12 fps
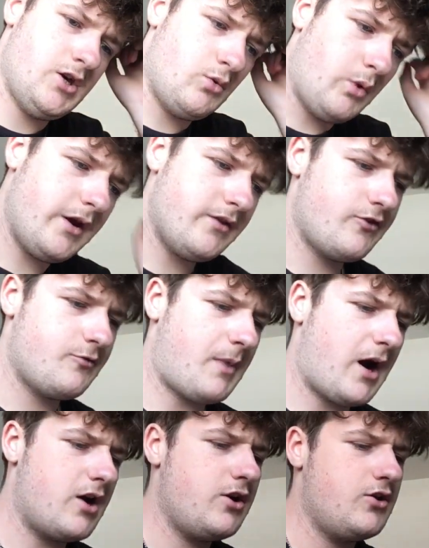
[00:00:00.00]
What
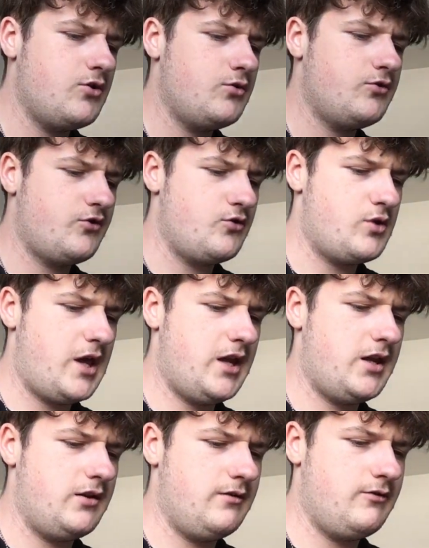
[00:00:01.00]
inspired you to
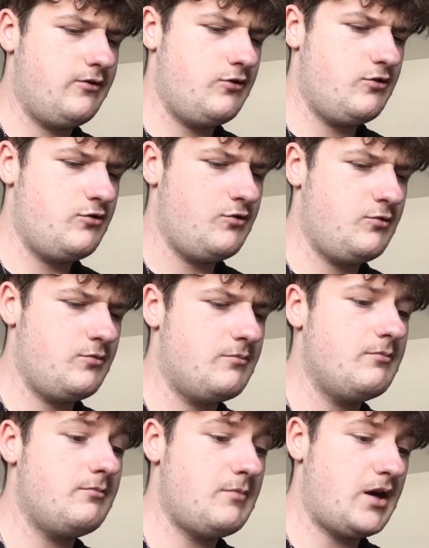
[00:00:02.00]
get into
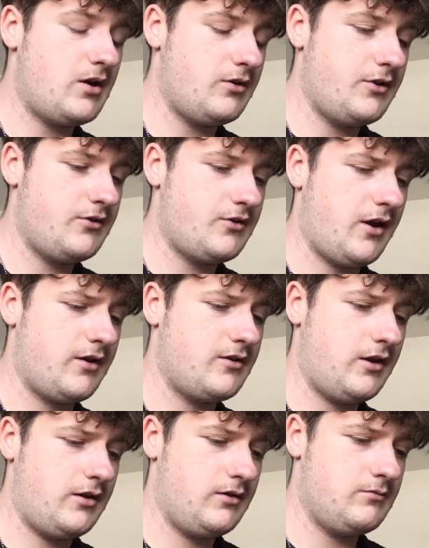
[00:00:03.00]
metal
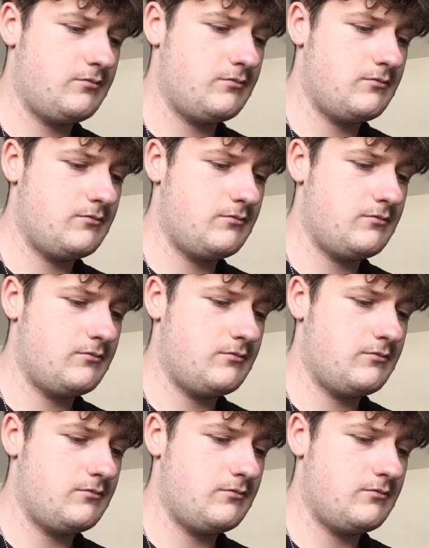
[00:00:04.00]
detecting?